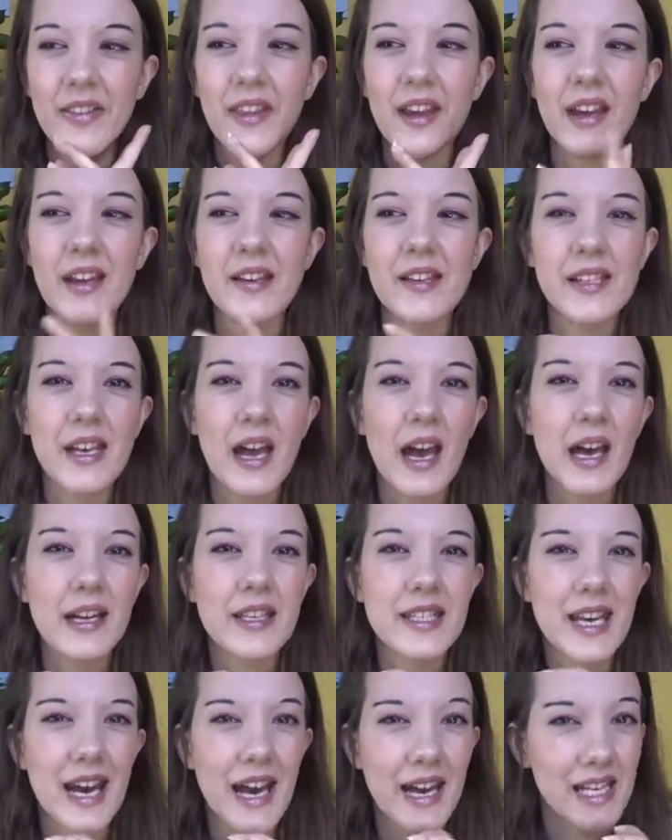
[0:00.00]
there's a
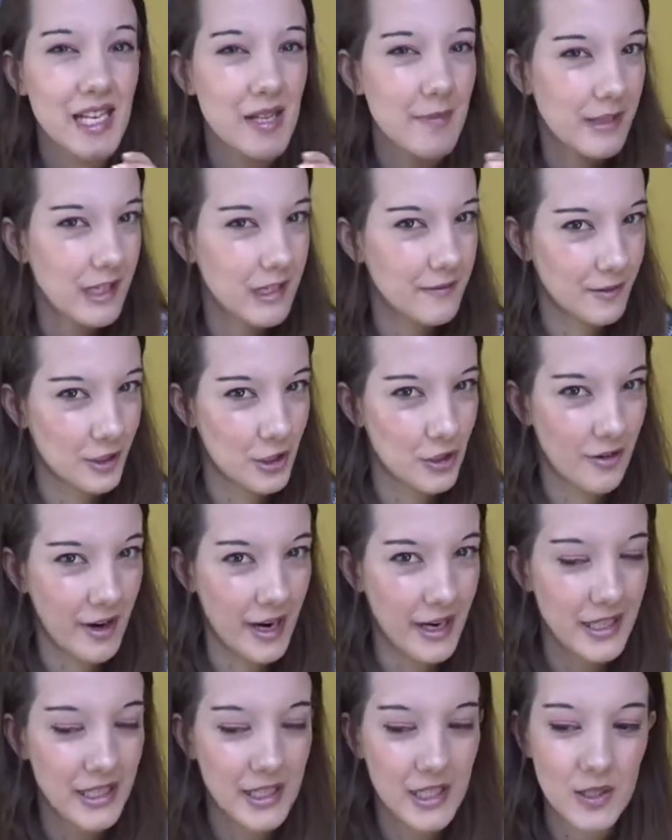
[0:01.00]
tiny bit of a
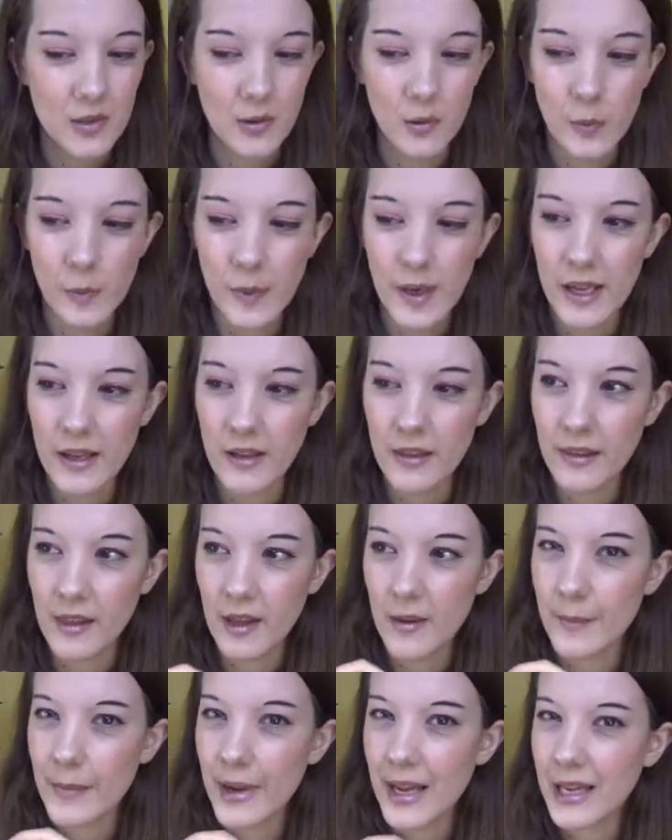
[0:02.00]
trend with
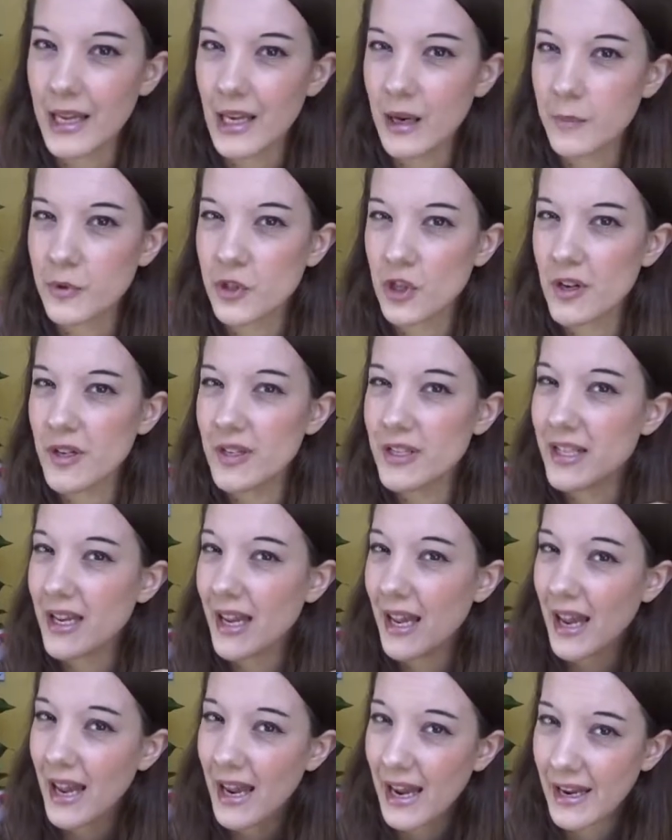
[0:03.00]
makeup trying to
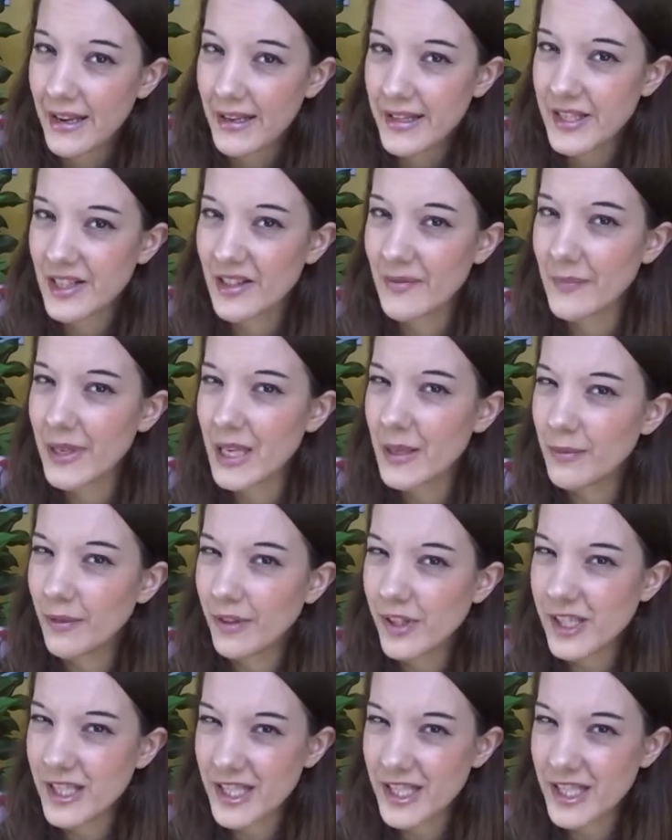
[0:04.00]
hit on people's